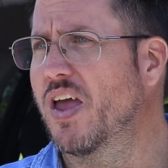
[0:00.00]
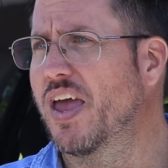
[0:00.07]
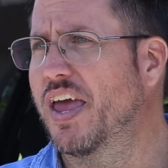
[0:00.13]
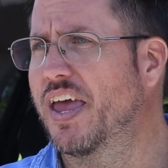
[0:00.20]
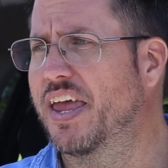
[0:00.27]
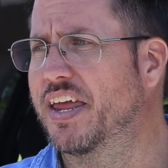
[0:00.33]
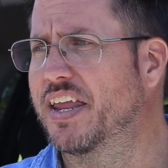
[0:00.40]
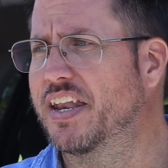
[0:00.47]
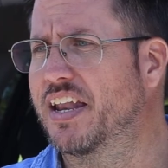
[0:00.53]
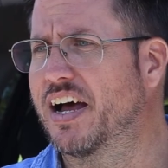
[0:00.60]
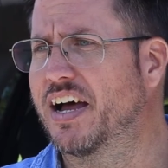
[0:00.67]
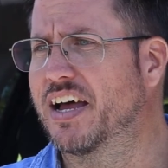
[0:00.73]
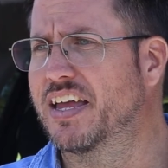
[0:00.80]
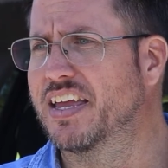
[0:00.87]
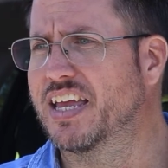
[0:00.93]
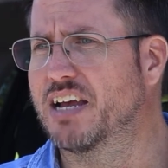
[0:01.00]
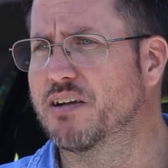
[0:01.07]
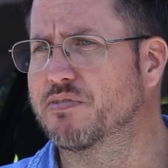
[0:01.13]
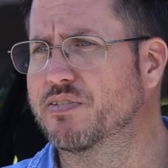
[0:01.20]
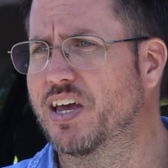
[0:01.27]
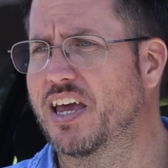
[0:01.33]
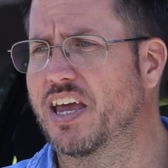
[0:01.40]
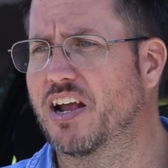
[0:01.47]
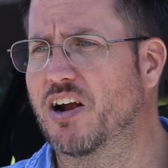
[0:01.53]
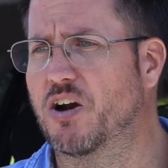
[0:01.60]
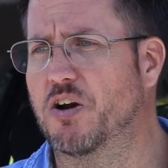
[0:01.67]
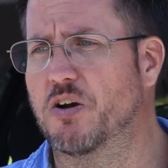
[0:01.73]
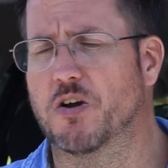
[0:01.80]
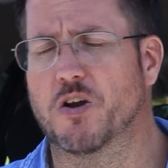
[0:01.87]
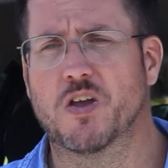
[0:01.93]
And if they
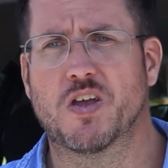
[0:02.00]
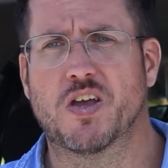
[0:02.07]
are